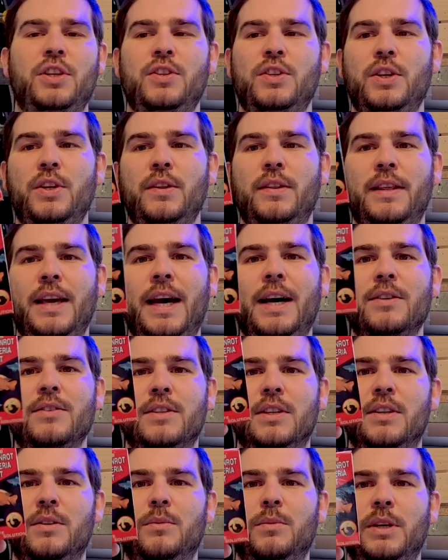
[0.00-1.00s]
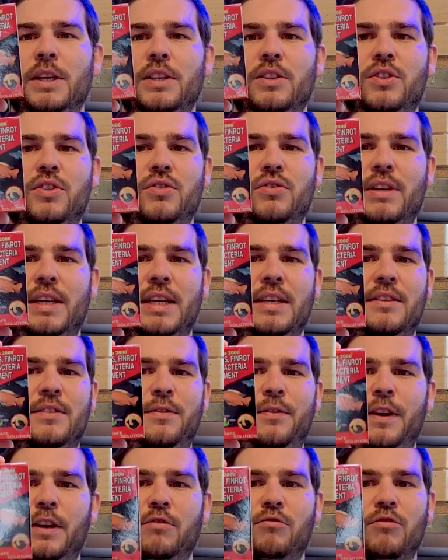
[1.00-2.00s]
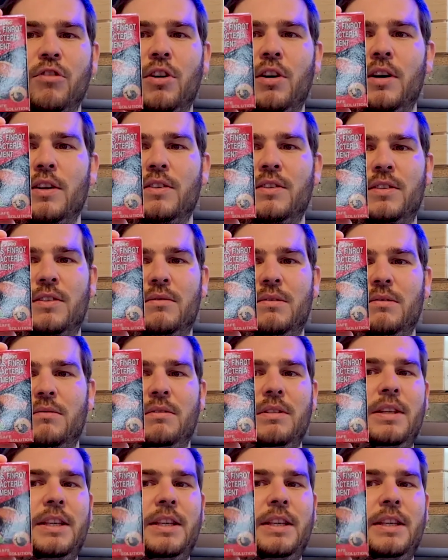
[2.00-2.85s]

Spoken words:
2000, which treats fin rots,